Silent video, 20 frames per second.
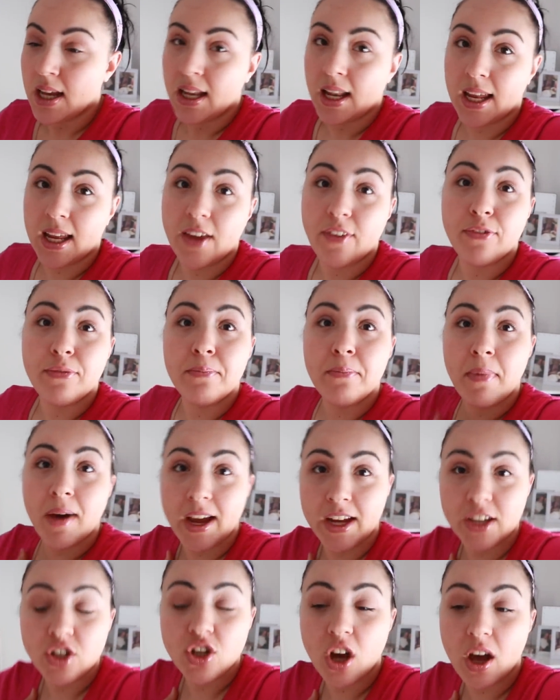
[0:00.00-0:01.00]
Like if
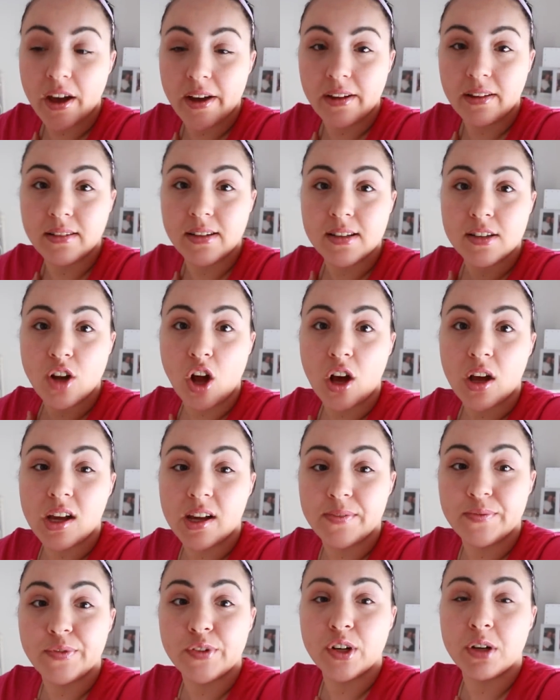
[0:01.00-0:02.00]
my child is not
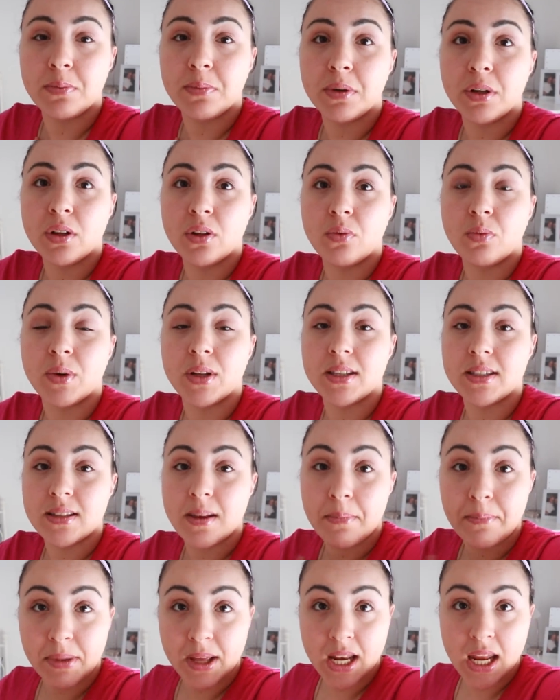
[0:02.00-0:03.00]
comfortable with
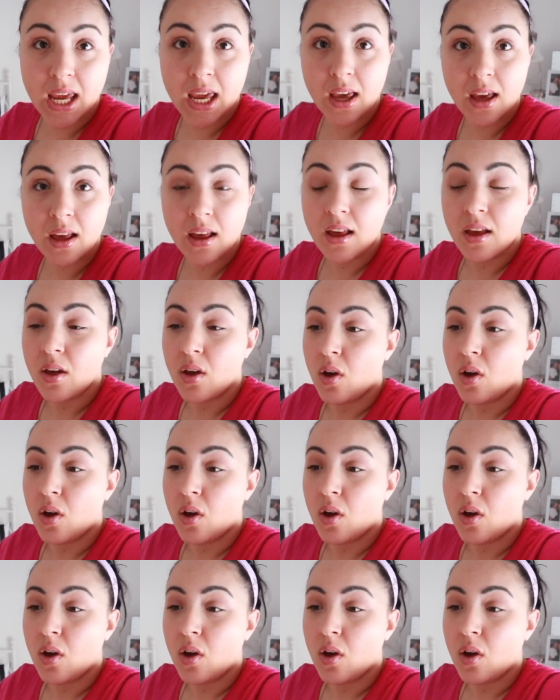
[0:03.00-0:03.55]
somebody,